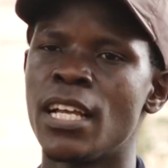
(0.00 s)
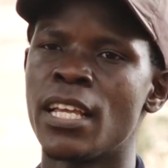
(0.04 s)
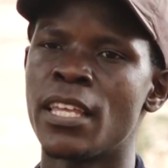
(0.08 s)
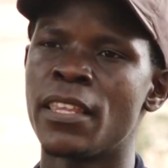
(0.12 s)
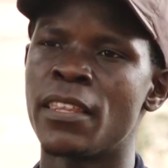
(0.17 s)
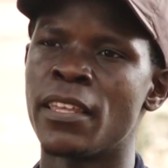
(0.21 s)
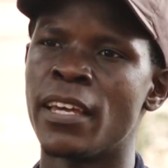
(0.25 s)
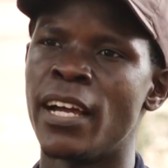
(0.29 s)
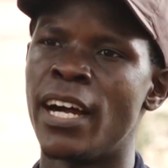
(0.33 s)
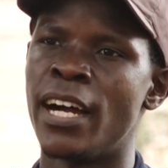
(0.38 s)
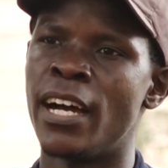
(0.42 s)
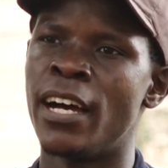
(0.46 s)

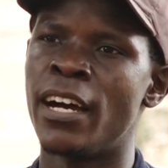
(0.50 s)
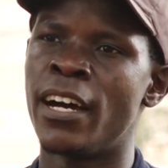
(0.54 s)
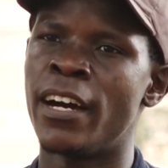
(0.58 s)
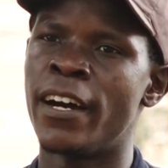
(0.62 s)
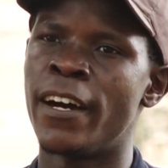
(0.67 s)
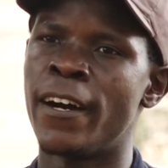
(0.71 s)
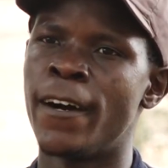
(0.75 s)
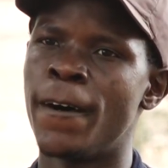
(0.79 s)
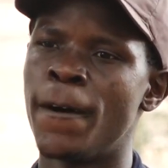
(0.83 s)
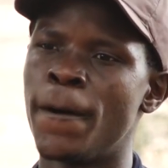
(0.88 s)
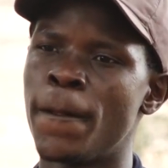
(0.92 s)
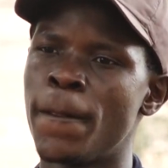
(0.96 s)
The
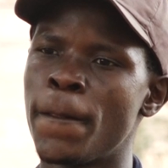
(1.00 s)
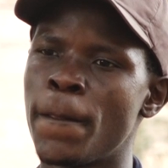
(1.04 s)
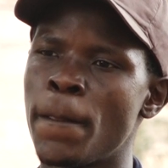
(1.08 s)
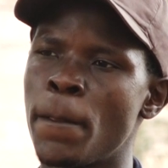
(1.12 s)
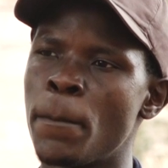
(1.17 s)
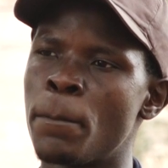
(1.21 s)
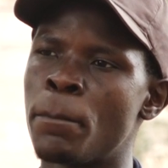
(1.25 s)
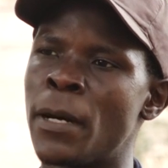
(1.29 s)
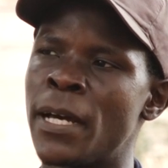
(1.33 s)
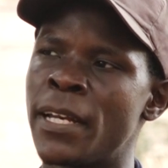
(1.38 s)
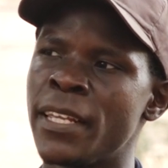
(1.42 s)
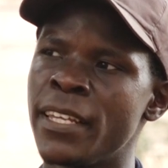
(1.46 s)

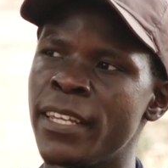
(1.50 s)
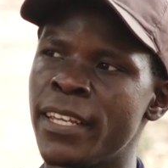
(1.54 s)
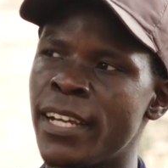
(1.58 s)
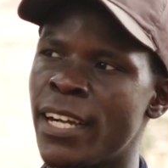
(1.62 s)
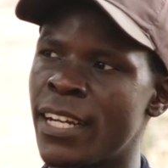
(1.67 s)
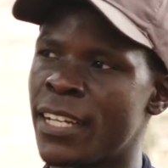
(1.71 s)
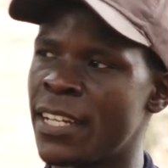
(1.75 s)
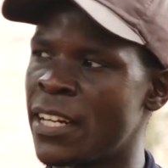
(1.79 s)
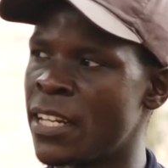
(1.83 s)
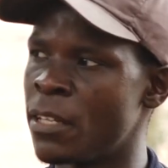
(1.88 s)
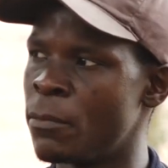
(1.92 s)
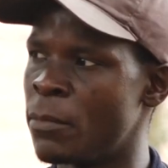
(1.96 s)
Paris
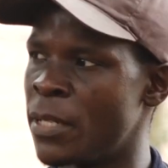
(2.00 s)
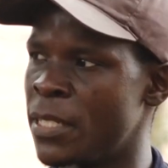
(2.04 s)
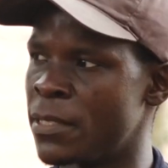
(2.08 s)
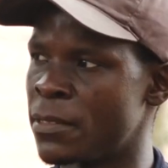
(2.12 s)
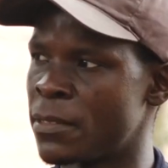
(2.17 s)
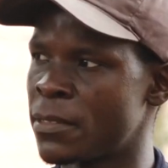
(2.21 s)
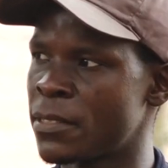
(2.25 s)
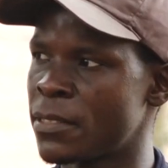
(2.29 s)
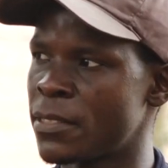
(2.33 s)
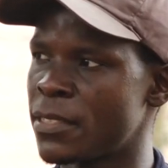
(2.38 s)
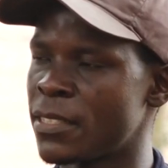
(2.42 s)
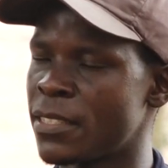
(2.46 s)

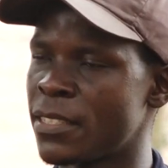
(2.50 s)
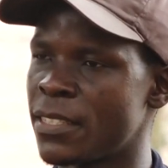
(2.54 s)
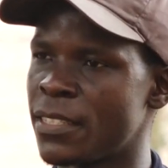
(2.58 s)
Agreement